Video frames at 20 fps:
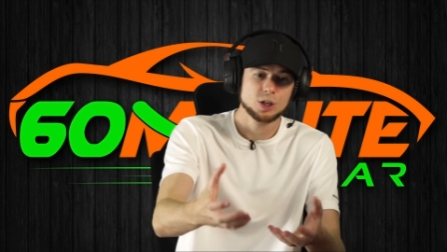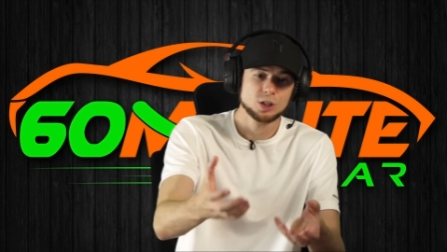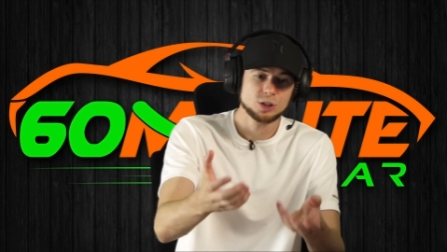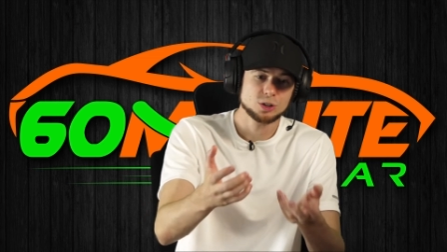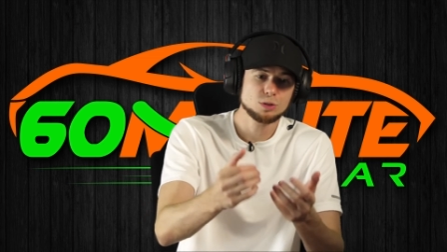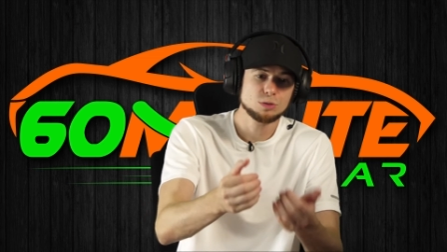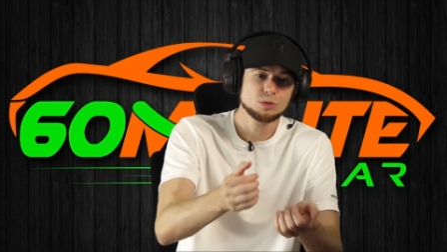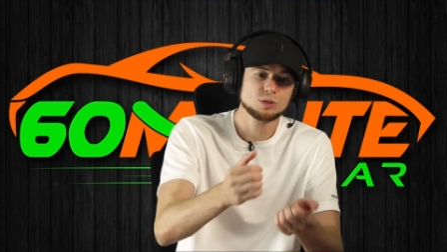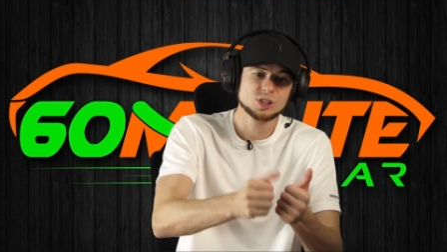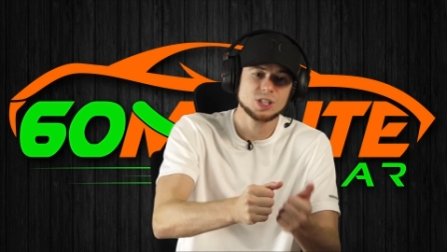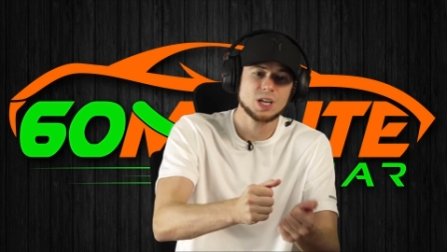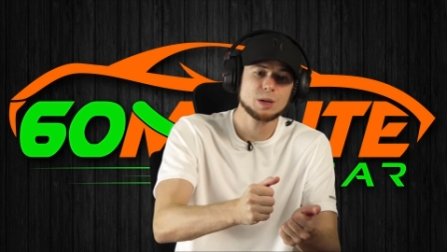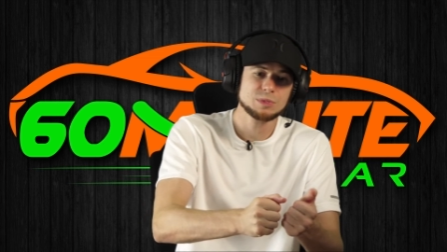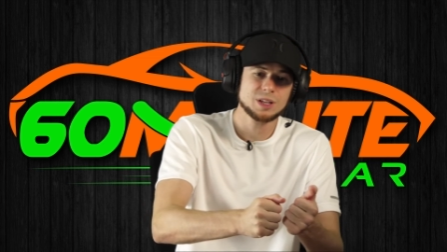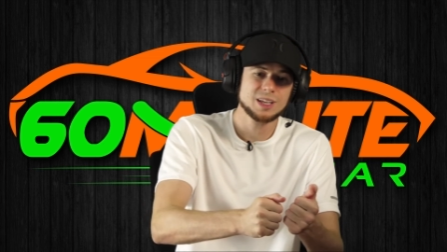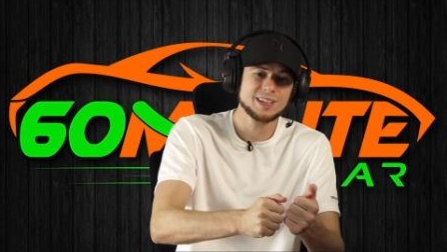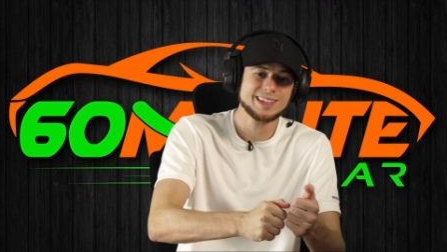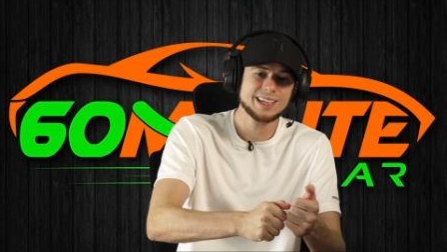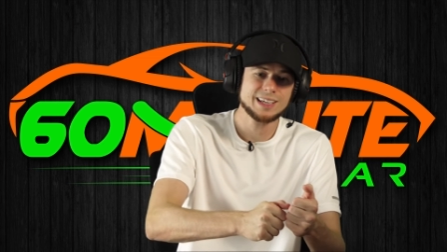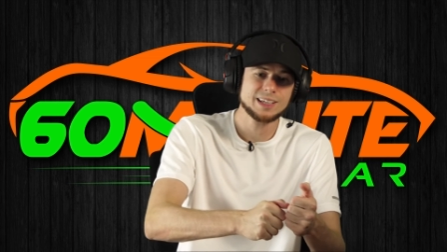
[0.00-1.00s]
do
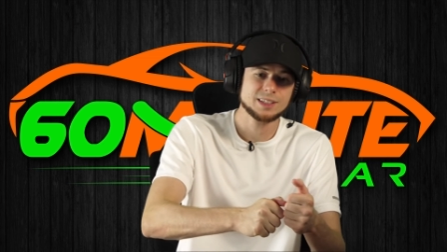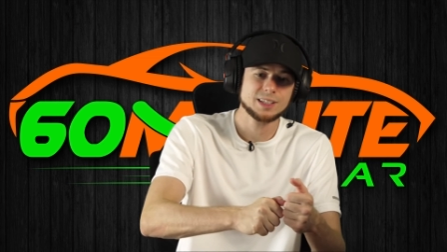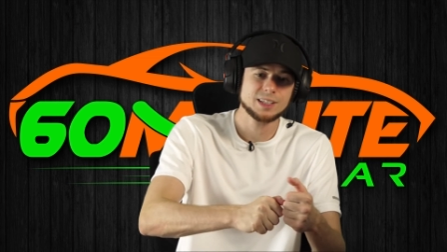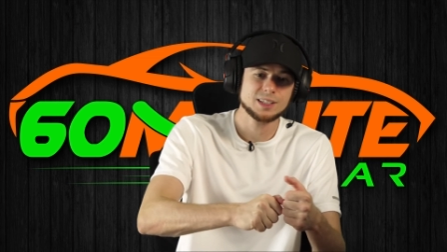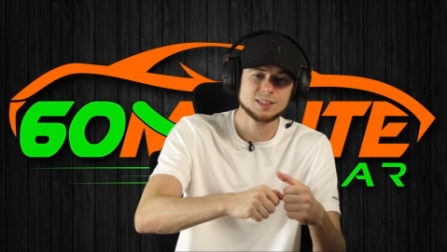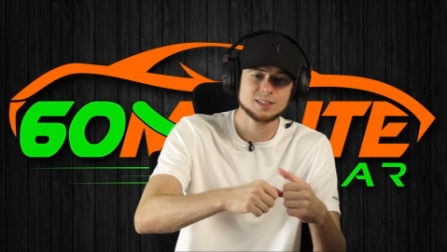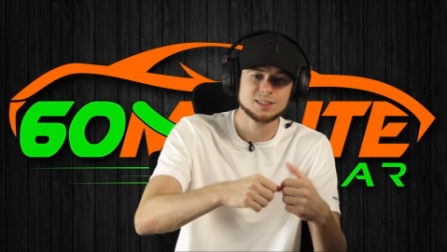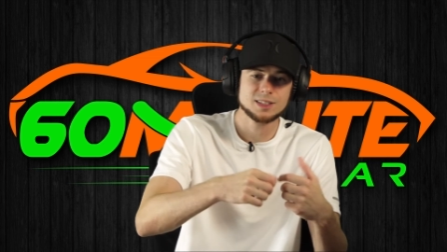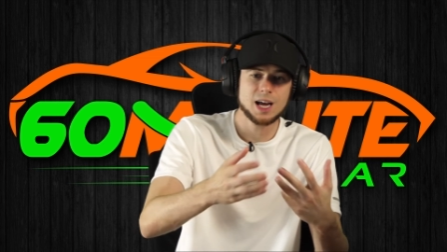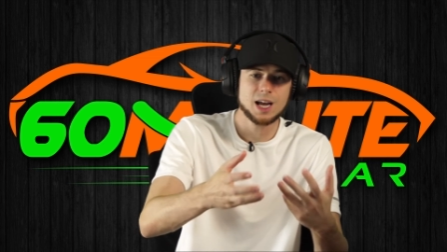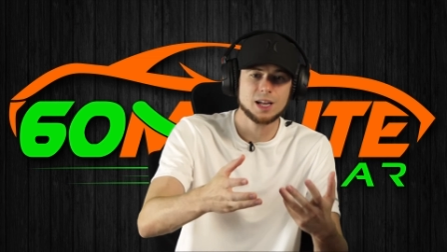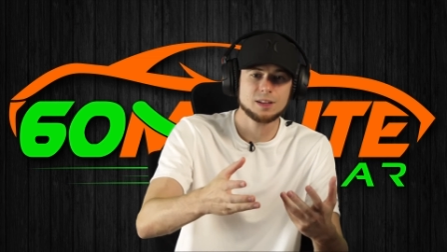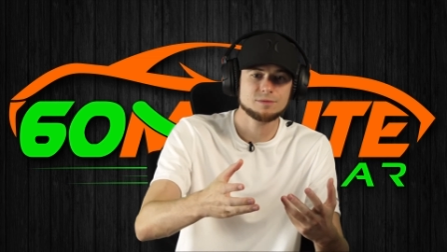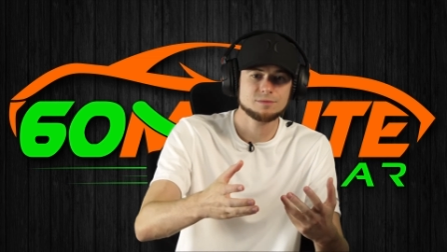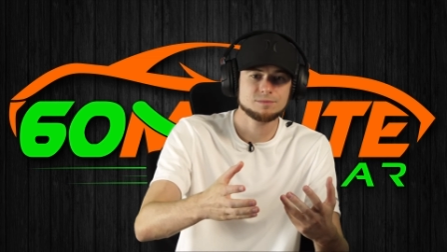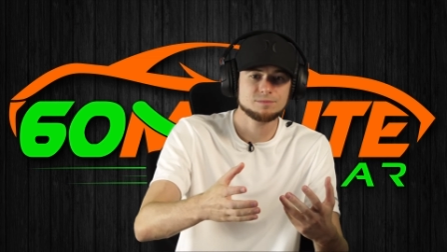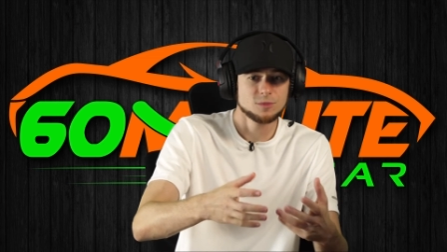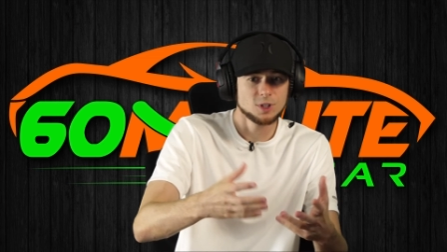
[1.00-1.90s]
something that, that's not,